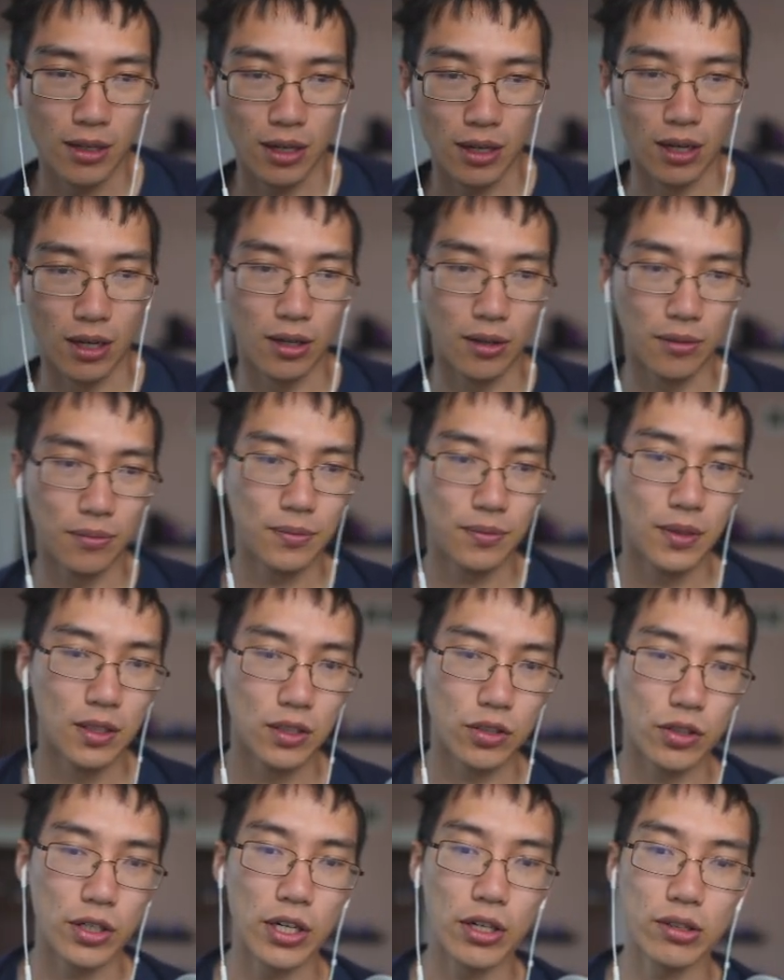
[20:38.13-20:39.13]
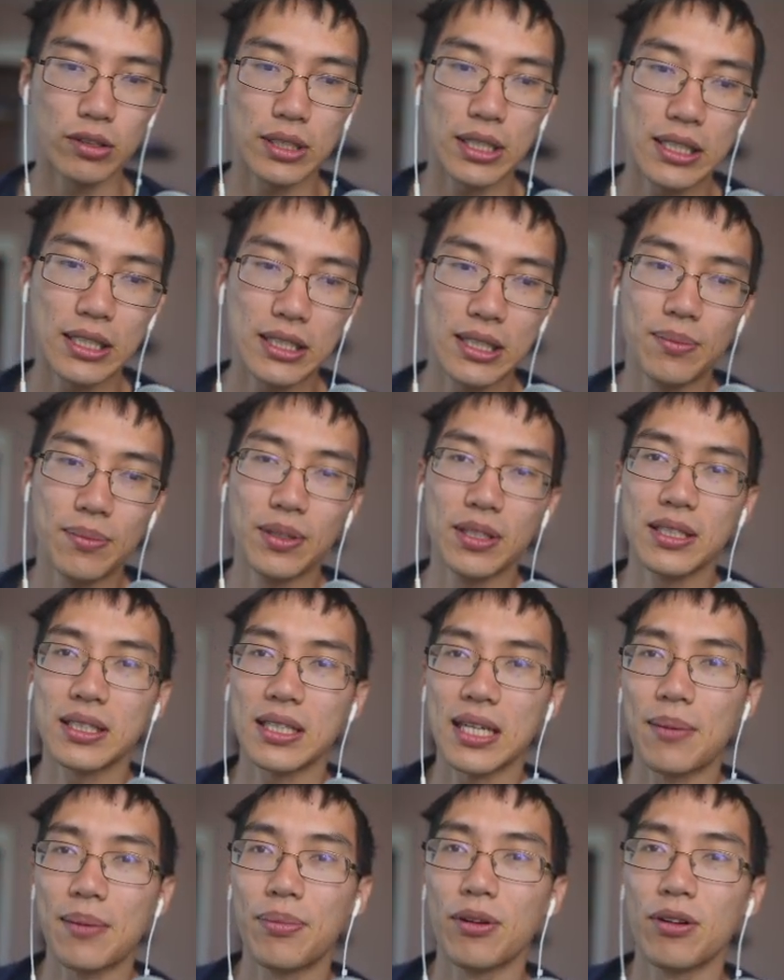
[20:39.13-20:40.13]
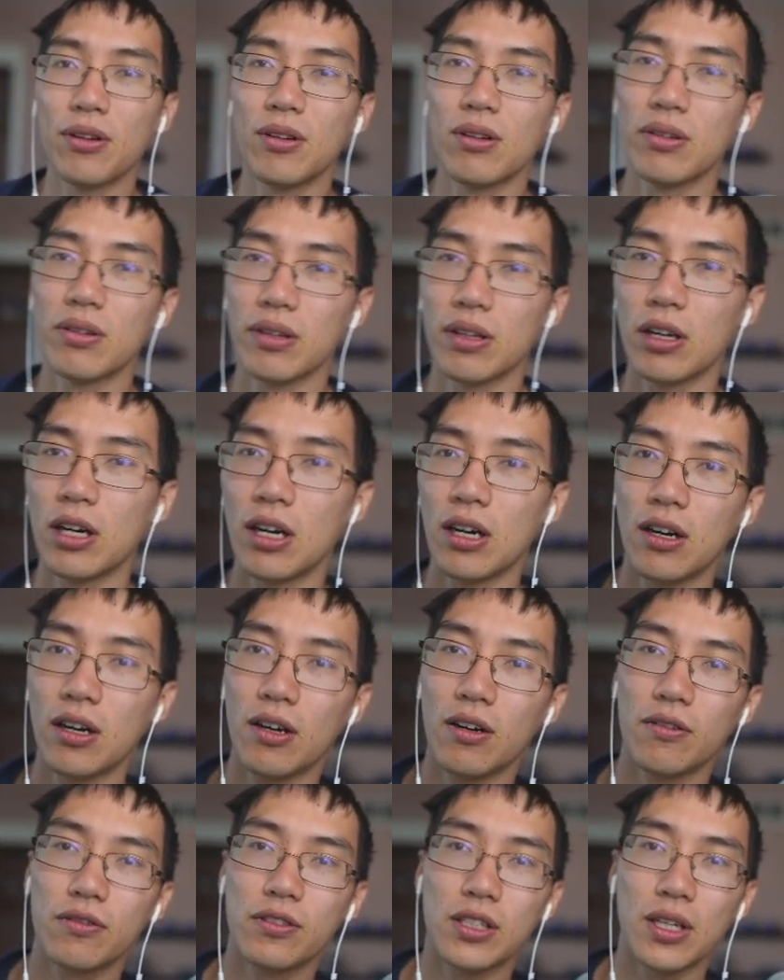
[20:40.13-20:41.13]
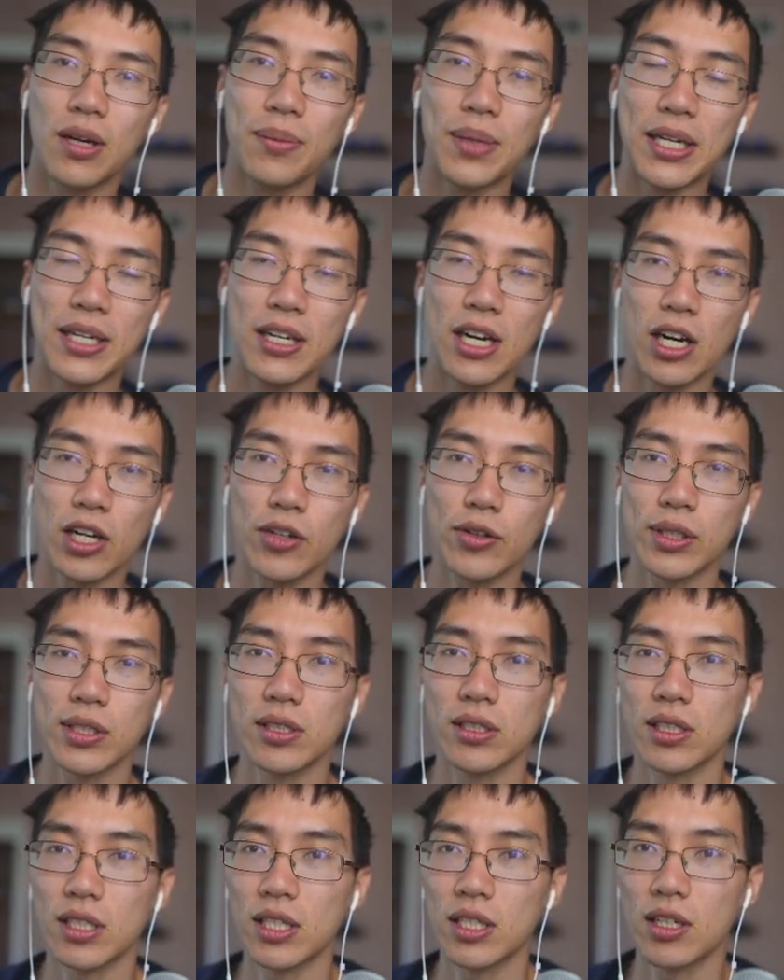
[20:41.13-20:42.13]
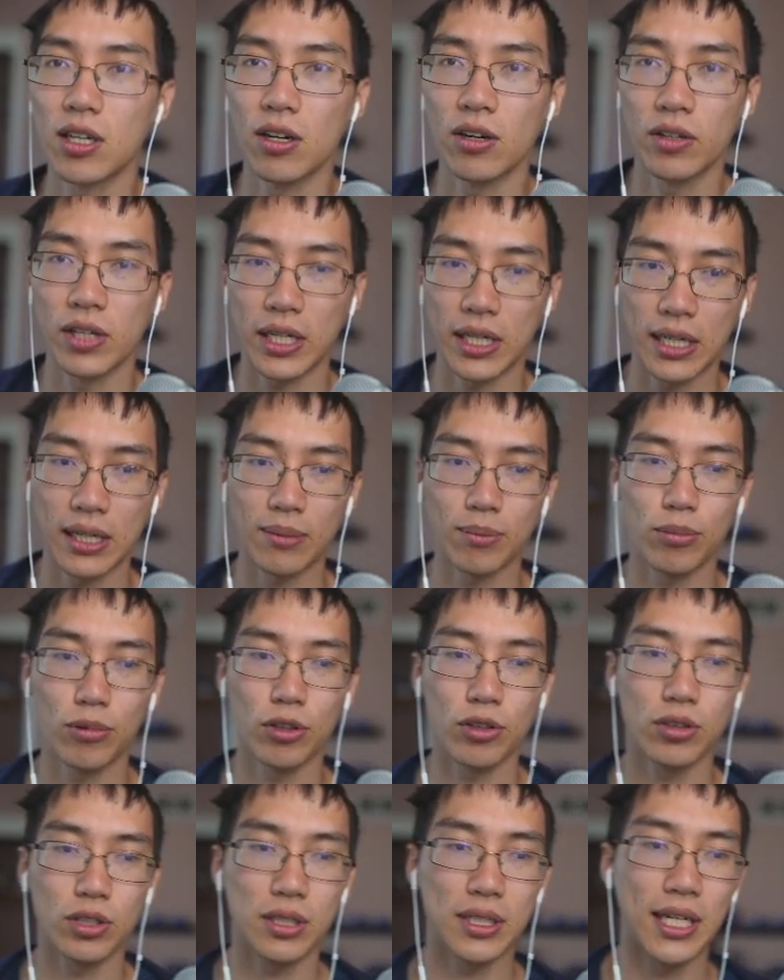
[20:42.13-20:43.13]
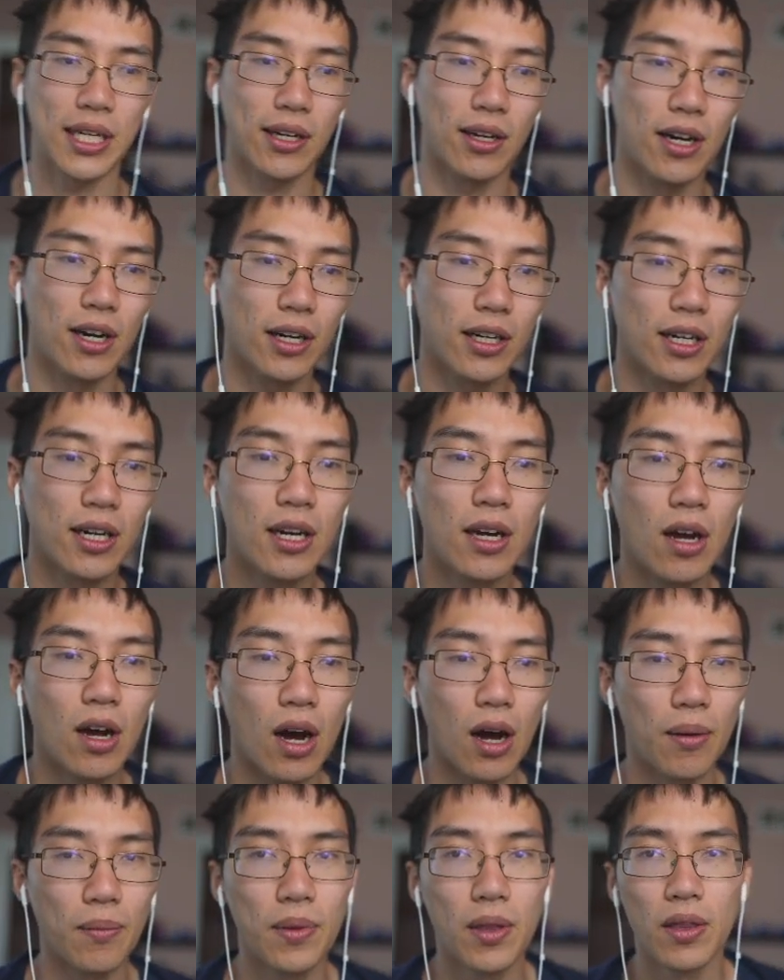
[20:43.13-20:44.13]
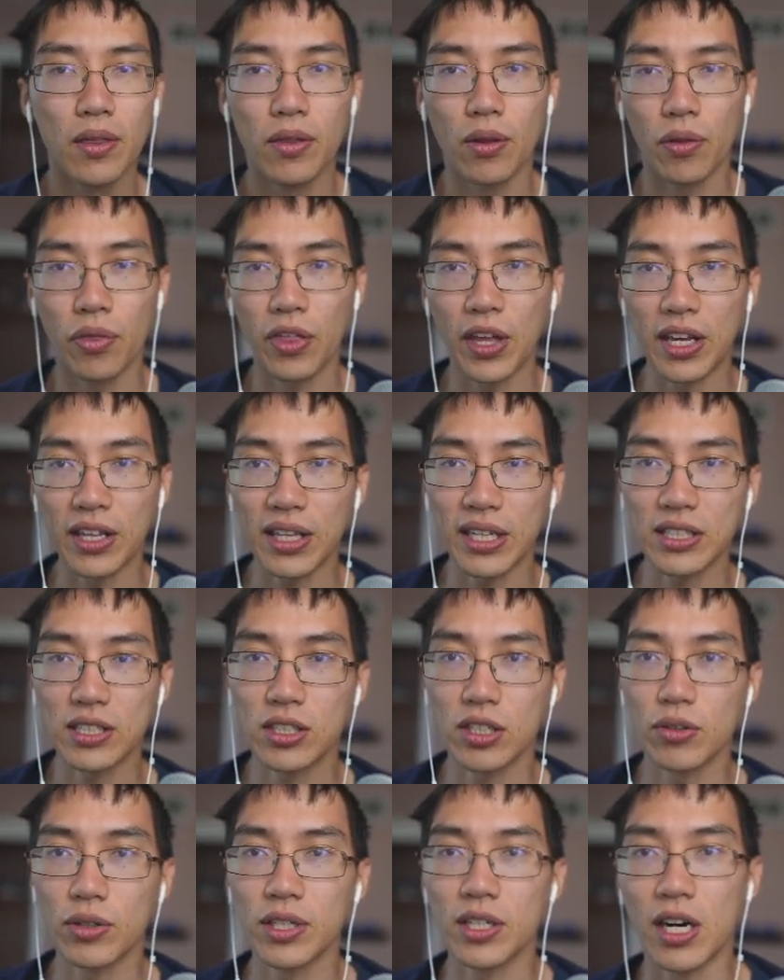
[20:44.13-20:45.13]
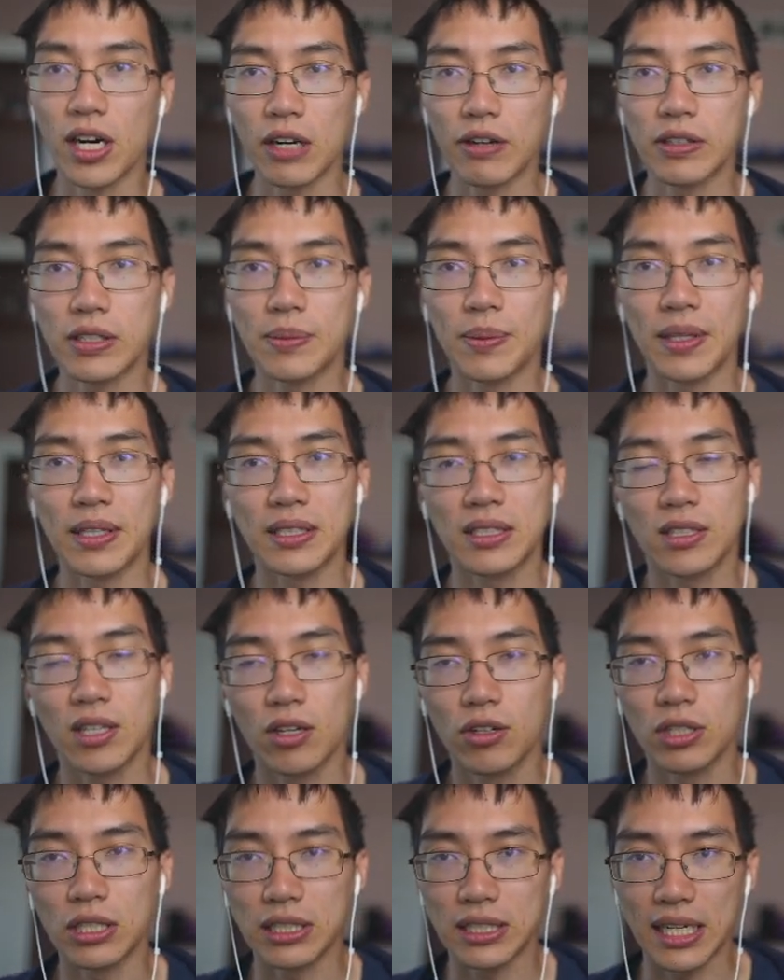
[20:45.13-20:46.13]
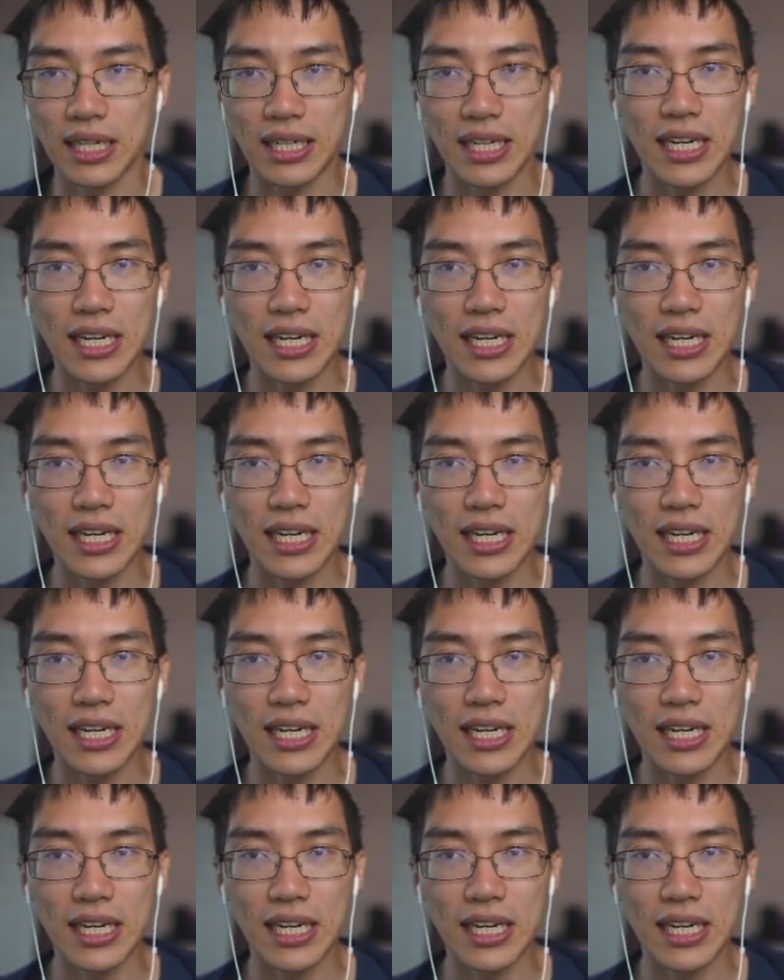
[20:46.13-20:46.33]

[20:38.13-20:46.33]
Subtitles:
So here's a simple example of some innocuous looking code that can produce a deadlock. The thing that's so innocuous about this code is that